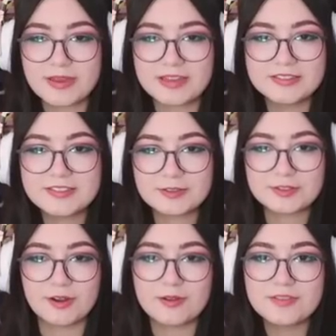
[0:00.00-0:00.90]
a Man steals
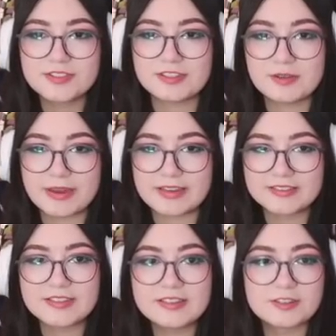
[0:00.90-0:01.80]
all of the silly
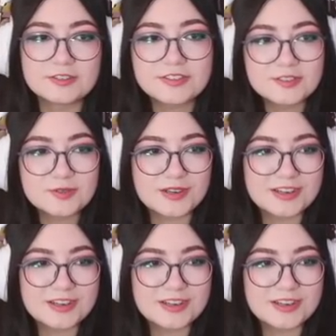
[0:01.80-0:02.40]
bands, then turns into a